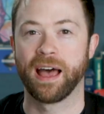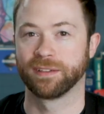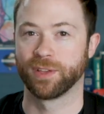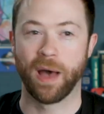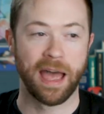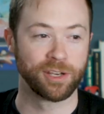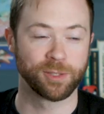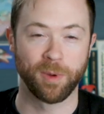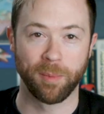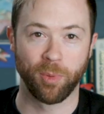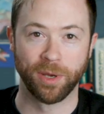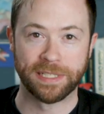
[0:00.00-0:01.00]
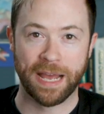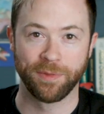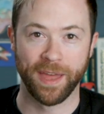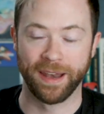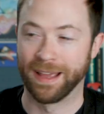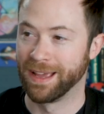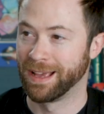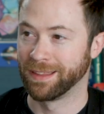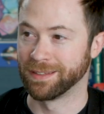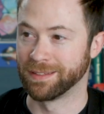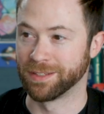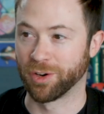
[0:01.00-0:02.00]
So I just want to point out that
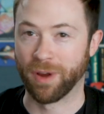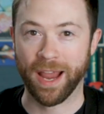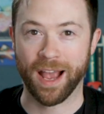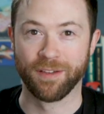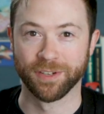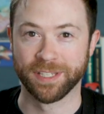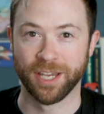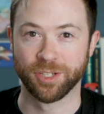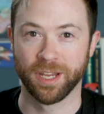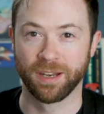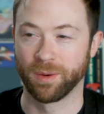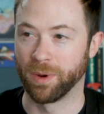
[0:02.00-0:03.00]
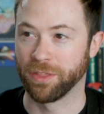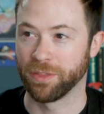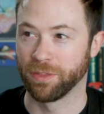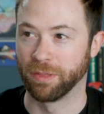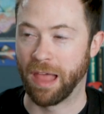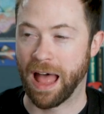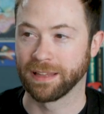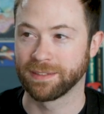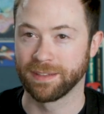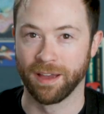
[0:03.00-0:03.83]
this is a great conversation with lots